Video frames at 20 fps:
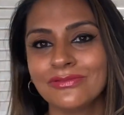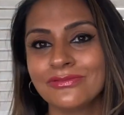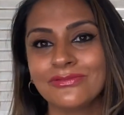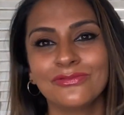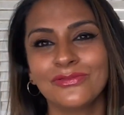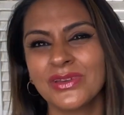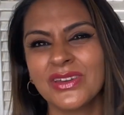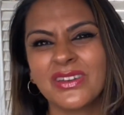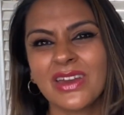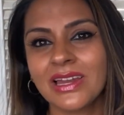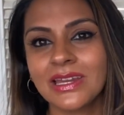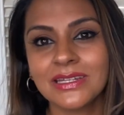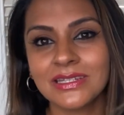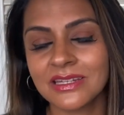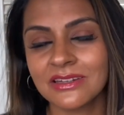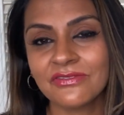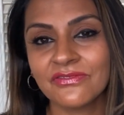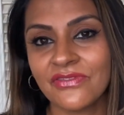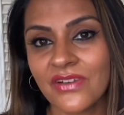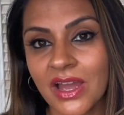really
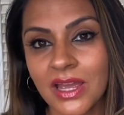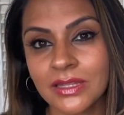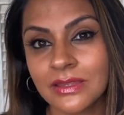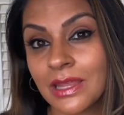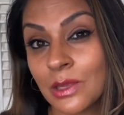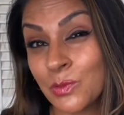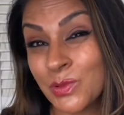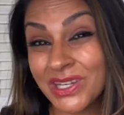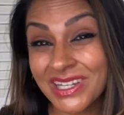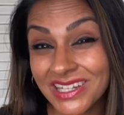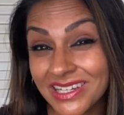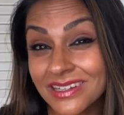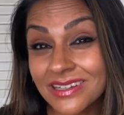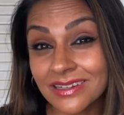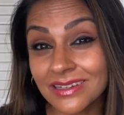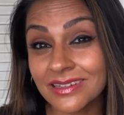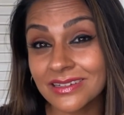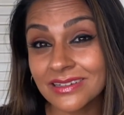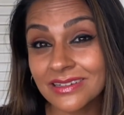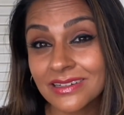didn't find that we
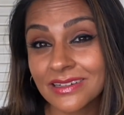needed.